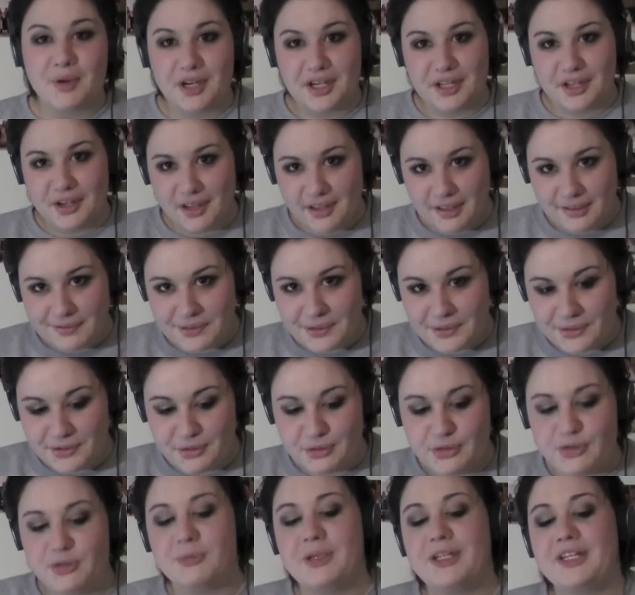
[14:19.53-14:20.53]
running all of their
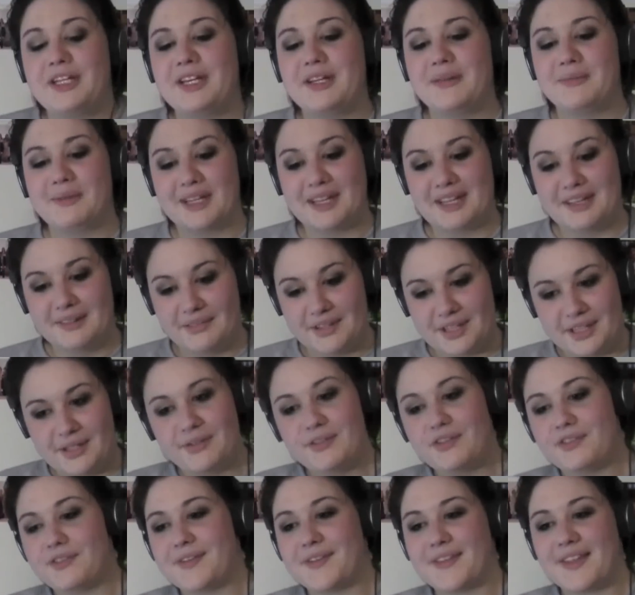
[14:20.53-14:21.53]
social media and making
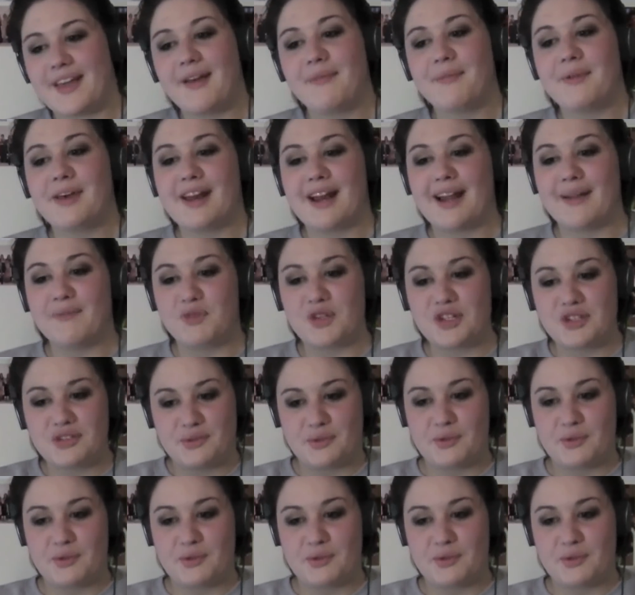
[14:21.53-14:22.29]
videos for them, and I'm